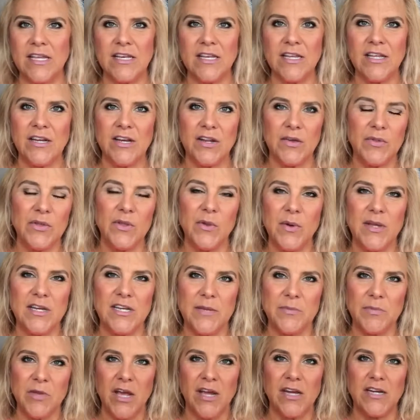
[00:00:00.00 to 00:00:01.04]
and you end
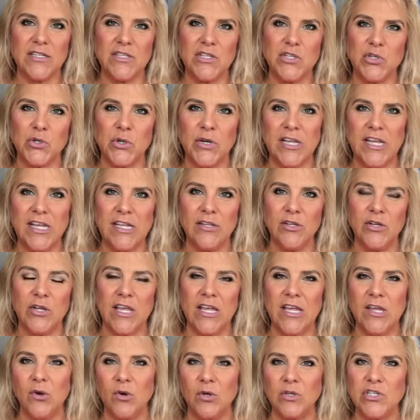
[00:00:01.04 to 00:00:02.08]
up kind of streaky
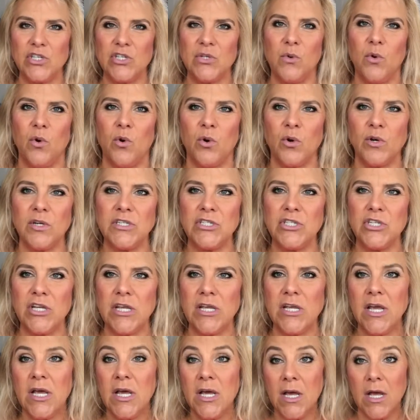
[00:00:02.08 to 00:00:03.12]
looking or too
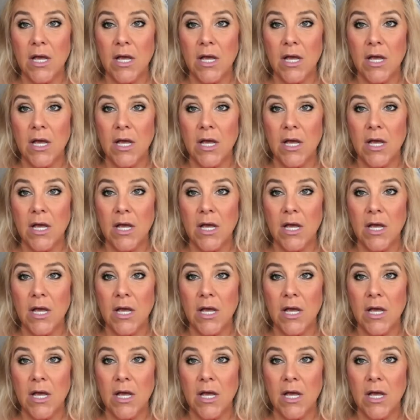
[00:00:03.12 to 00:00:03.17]
orangey.